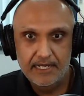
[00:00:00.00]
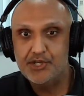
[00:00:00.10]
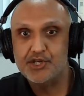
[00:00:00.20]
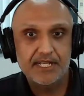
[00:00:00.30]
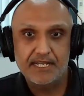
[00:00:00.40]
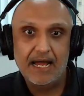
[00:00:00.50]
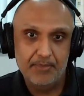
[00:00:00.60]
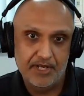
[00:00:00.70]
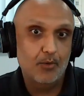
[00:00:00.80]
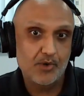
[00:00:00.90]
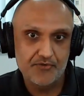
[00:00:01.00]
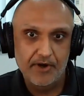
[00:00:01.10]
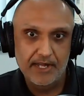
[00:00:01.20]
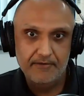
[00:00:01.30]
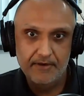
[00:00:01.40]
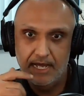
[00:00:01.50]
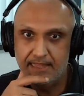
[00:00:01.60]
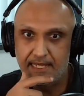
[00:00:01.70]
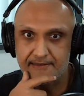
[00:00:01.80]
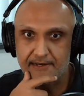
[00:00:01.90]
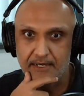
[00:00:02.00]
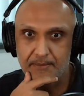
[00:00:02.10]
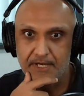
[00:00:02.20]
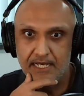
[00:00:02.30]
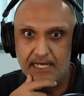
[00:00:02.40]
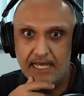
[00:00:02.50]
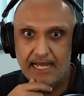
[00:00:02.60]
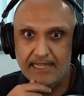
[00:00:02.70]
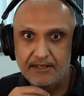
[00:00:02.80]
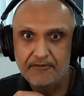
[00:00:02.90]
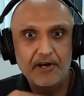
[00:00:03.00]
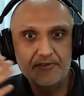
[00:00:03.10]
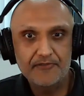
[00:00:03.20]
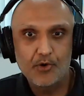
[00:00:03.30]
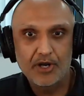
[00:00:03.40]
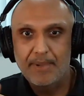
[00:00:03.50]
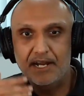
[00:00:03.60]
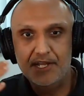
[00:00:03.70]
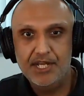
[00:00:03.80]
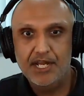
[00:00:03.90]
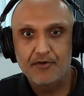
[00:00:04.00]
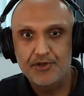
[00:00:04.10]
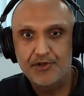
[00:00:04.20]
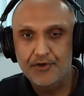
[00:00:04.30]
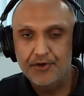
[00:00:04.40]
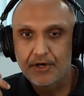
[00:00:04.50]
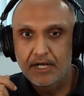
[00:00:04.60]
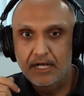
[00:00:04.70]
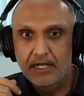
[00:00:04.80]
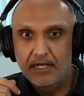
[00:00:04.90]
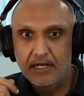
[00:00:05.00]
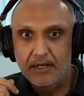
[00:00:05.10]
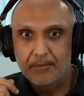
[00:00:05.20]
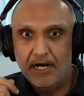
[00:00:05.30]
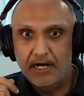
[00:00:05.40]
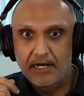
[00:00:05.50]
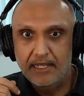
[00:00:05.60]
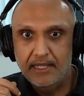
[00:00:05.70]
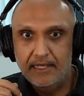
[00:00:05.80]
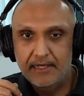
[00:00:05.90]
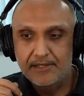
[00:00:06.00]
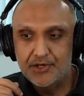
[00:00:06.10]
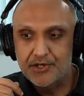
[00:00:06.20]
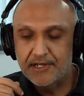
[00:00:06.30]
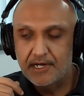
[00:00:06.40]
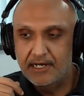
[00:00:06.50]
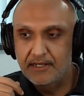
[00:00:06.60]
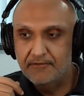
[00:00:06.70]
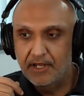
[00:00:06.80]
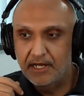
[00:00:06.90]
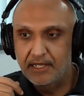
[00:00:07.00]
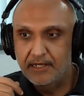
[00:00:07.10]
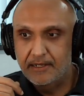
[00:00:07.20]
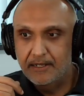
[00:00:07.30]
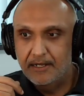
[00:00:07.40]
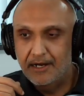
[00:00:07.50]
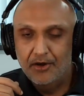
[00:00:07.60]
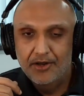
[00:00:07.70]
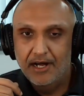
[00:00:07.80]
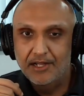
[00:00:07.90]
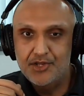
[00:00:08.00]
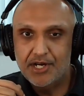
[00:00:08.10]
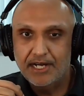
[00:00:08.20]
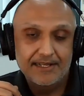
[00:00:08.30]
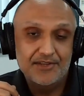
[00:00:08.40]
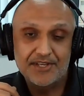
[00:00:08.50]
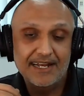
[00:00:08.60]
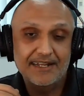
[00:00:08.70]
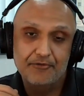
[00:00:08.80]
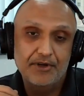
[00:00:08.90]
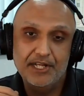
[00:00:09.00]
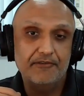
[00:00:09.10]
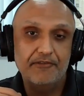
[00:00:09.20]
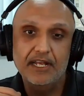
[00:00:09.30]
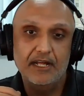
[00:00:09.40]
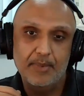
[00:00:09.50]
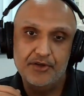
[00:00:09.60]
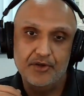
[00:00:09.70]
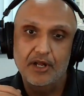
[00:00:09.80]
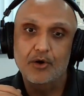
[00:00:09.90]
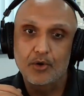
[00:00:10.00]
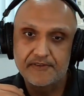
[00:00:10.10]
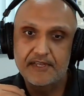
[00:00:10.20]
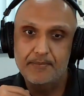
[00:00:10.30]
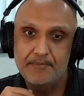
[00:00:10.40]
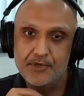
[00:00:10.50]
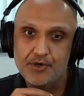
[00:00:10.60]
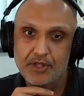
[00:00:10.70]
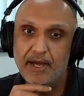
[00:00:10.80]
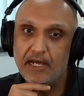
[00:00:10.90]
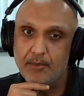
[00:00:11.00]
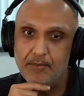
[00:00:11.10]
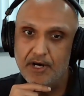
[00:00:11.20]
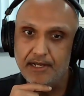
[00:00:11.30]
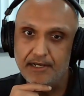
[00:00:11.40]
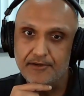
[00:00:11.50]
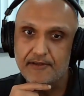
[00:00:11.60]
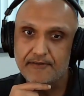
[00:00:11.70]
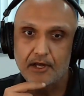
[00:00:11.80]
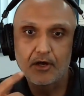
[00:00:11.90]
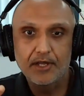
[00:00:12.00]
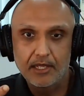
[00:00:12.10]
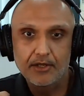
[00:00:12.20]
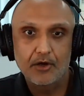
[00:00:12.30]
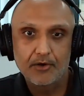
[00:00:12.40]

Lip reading: It just didn't happen. I wasn't right at that time. And then fast forward about a year or two, I just kind of like, on a hunch, I just kind of really good feeling about you, and I always kept you in the back of my mind, because I was like, okay,